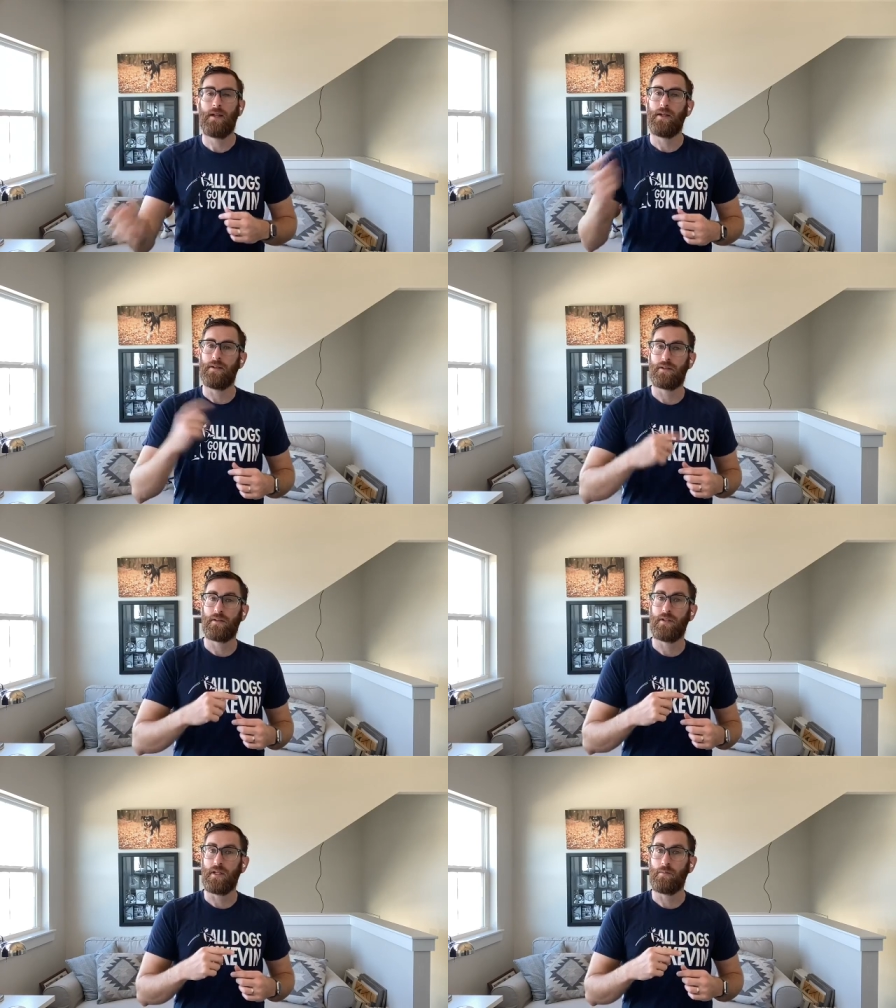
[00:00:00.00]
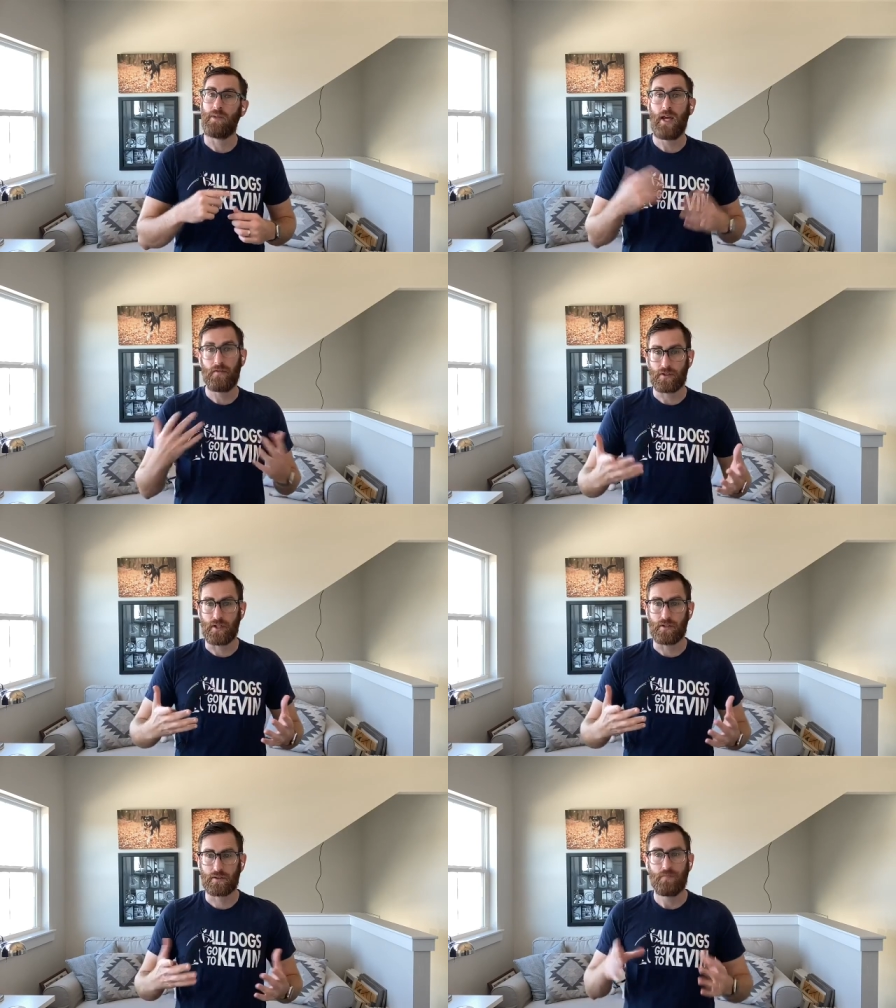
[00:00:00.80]
is the behavior
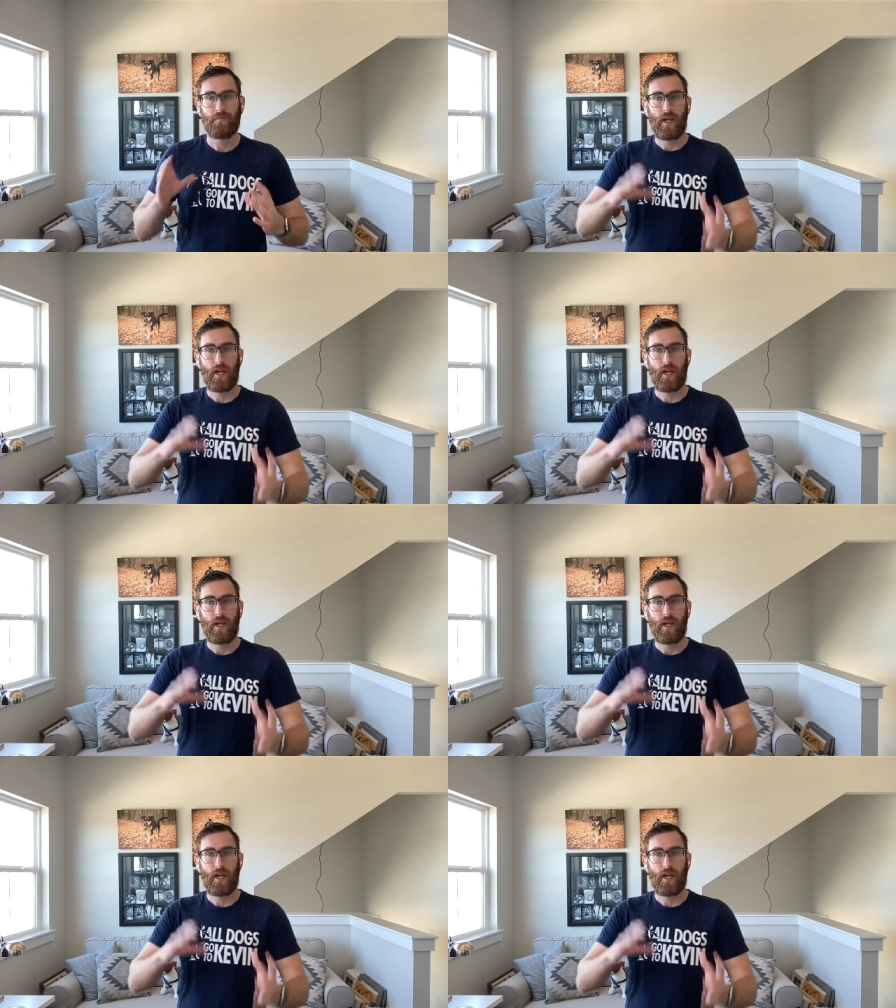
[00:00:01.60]
changes.